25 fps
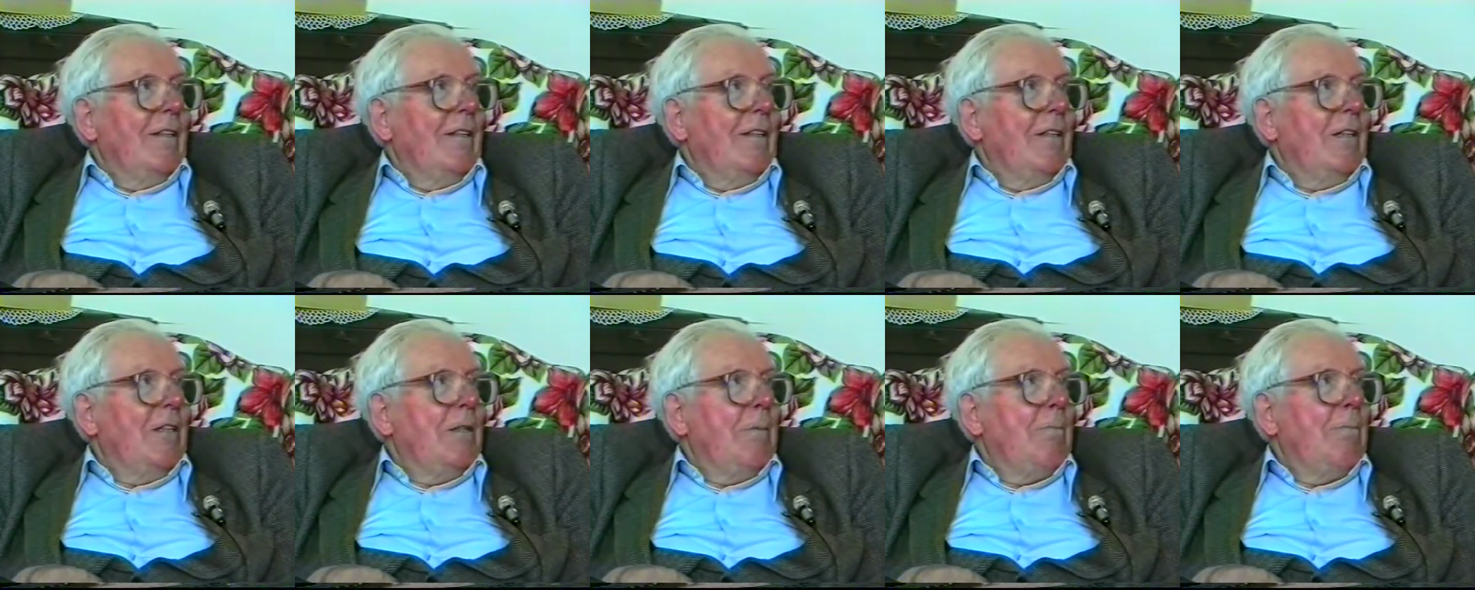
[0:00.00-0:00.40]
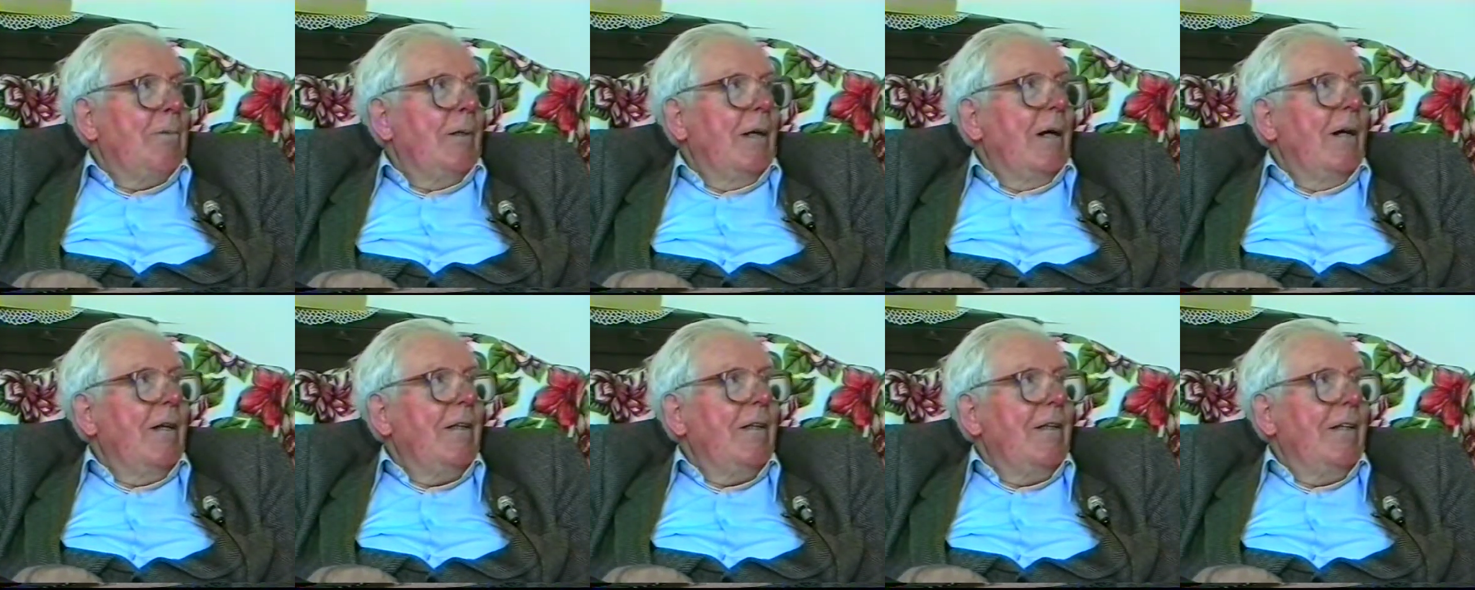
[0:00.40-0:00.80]
that a
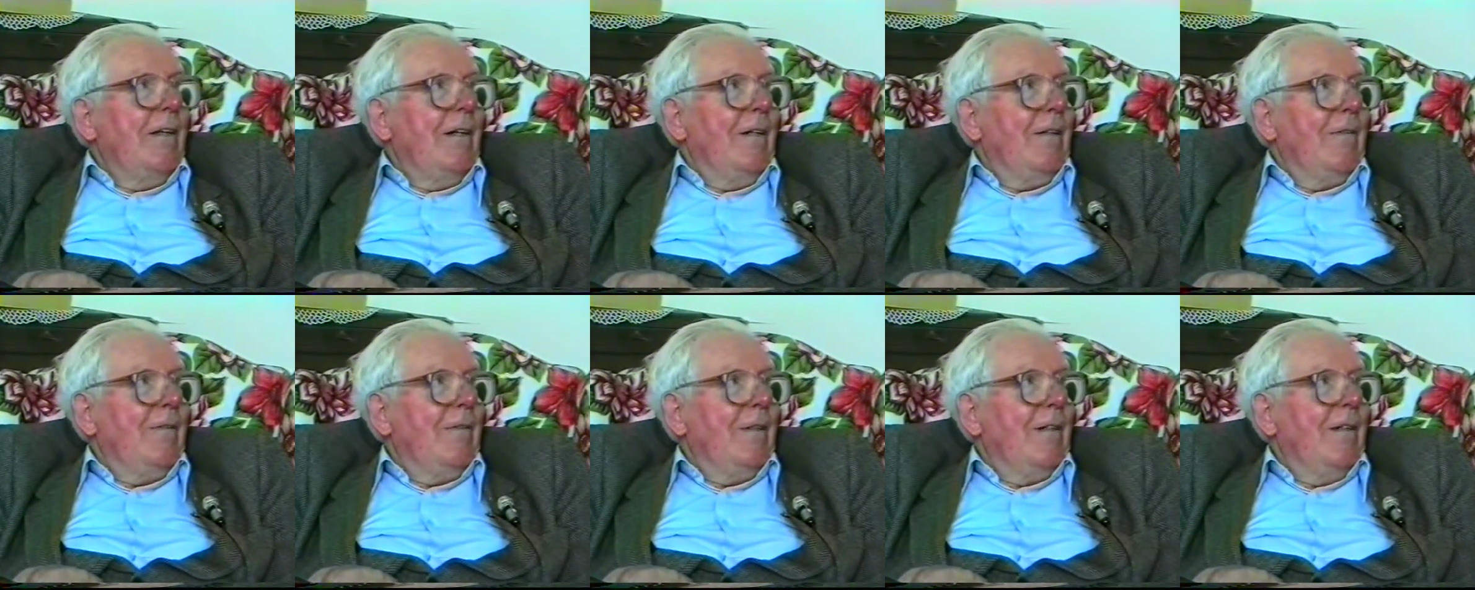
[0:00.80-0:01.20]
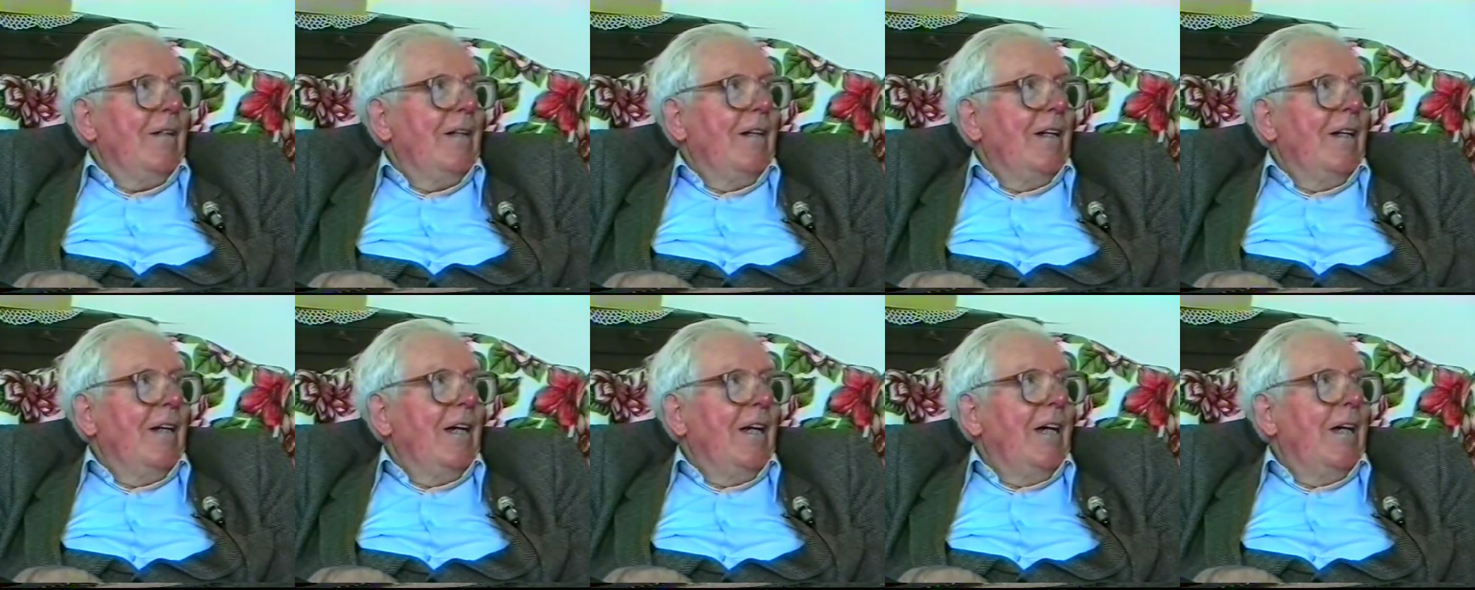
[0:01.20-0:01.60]
bright nova
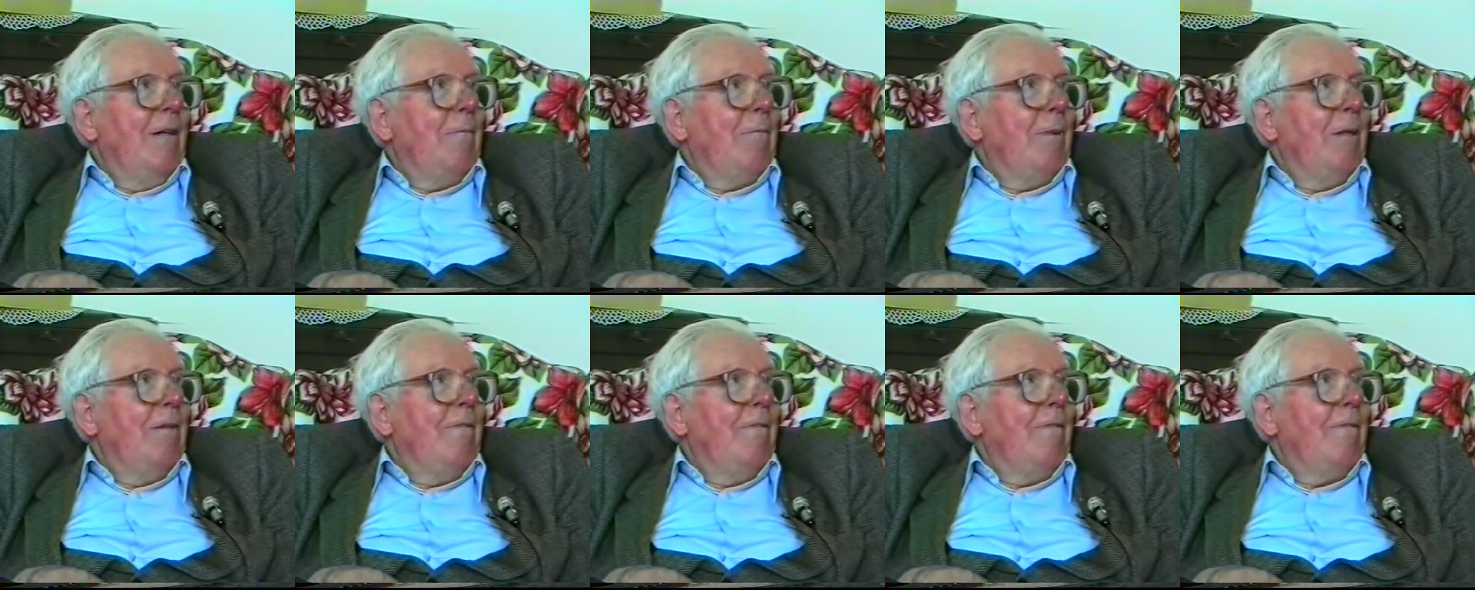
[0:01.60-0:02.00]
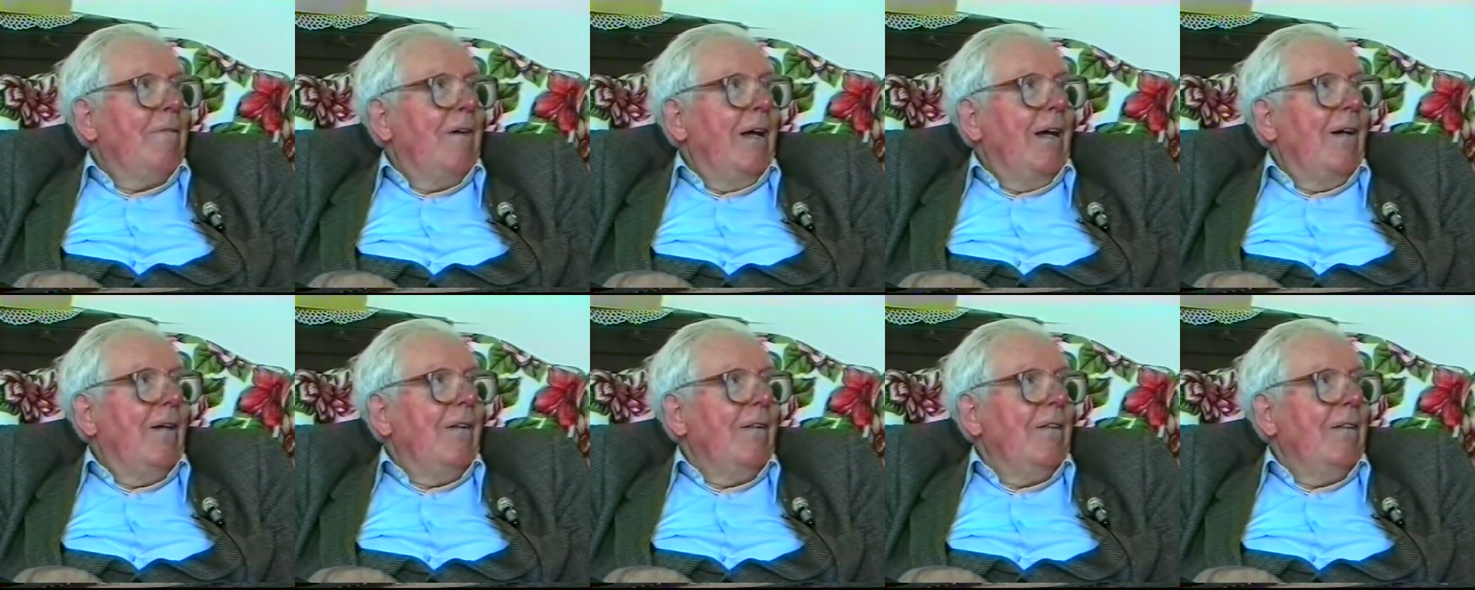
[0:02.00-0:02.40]
had been
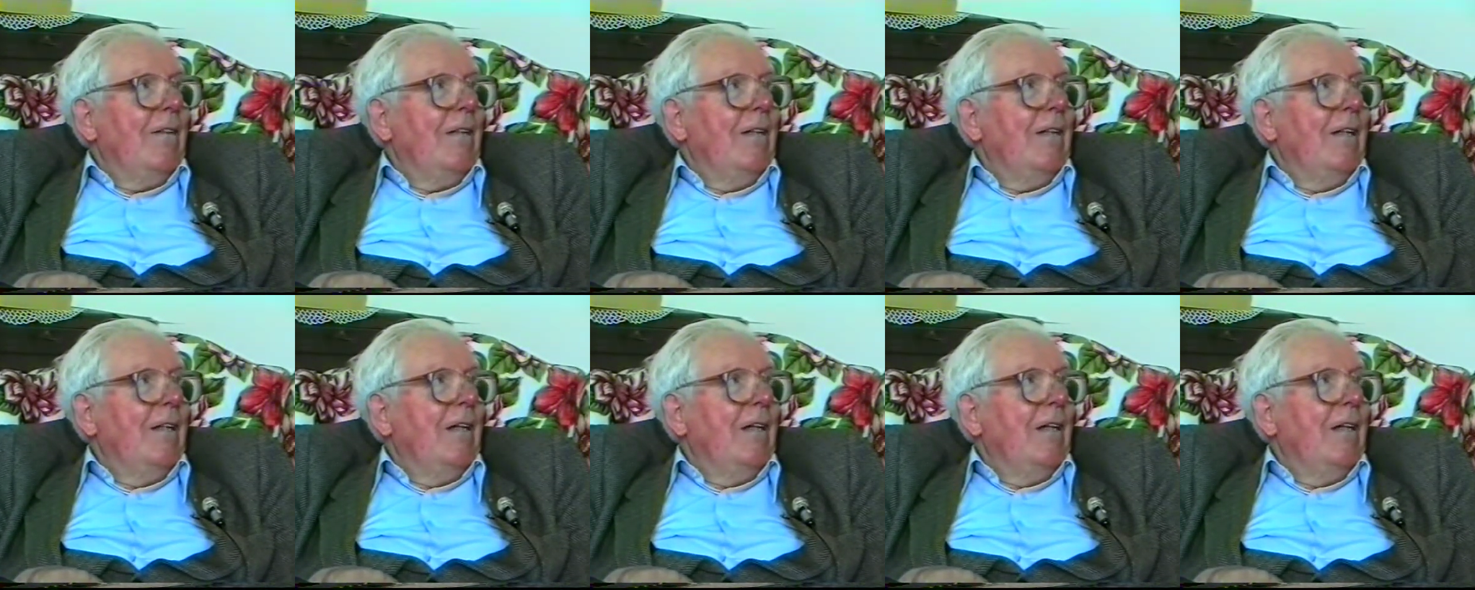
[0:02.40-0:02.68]
found,